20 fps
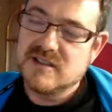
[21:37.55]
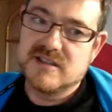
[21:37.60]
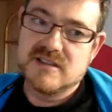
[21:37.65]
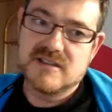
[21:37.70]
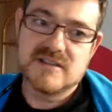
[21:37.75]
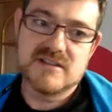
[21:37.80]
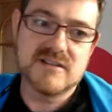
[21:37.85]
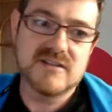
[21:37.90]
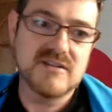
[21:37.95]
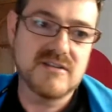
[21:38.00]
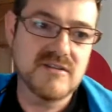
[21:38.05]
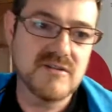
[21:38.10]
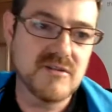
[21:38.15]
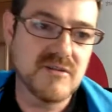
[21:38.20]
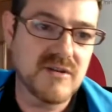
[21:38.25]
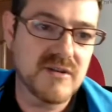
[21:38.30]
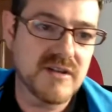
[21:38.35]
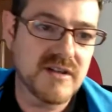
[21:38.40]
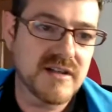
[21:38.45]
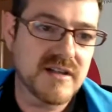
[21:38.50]

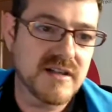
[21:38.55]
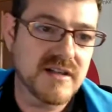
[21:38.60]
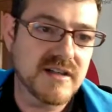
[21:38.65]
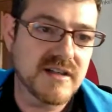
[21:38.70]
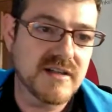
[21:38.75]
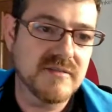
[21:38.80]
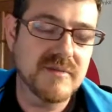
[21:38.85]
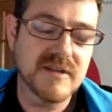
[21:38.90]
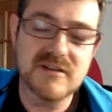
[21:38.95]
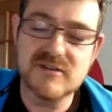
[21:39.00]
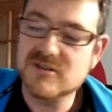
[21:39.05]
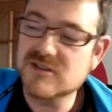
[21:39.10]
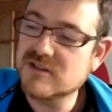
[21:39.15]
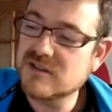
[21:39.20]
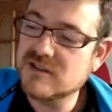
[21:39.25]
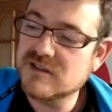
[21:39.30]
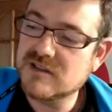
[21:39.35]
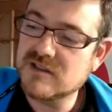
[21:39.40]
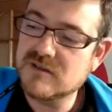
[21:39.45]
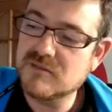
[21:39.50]
So because
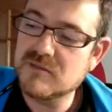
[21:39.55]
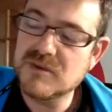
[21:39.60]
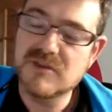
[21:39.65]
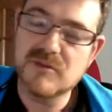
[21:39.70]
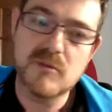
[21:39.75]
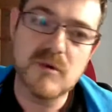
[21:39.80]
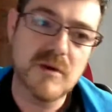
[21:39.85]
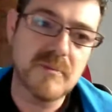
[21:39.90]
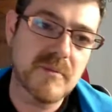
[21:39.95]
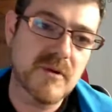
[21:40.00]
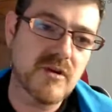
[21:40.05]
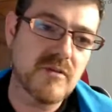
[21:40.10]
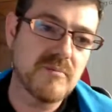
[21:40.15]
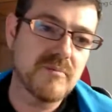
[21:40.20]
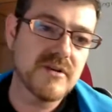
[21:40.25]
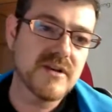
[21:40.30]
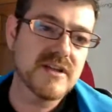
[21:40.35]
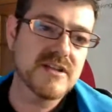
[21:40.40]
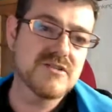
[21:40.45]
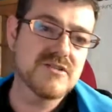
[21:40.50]
with web
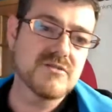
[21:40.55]
components,